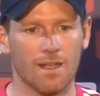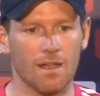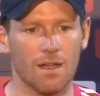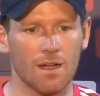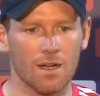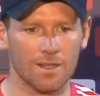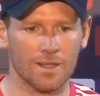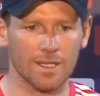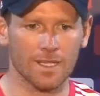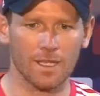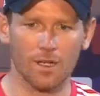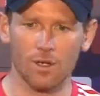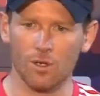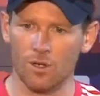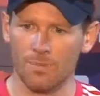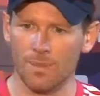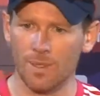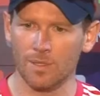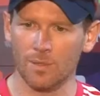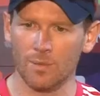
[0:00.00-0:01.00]
I think a
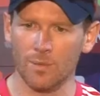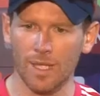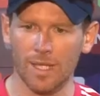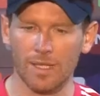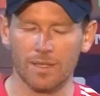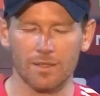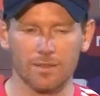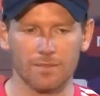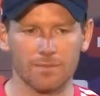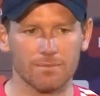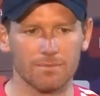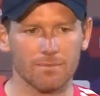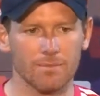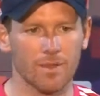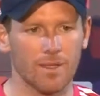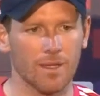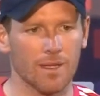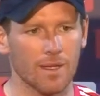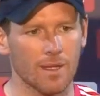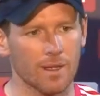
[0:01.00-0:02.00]
lot about the wicket.
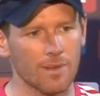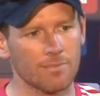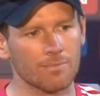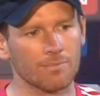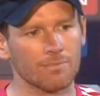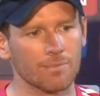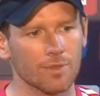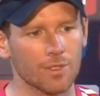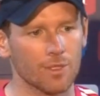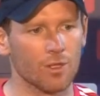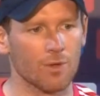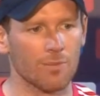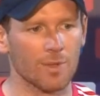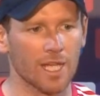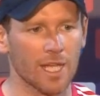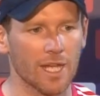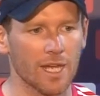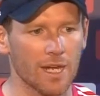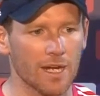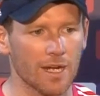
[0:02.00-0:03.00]
Um,
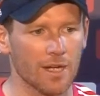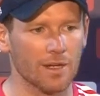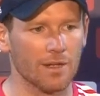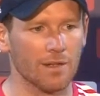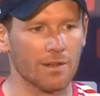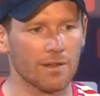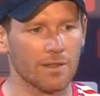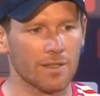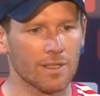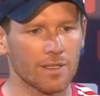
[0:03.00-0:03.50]
coming here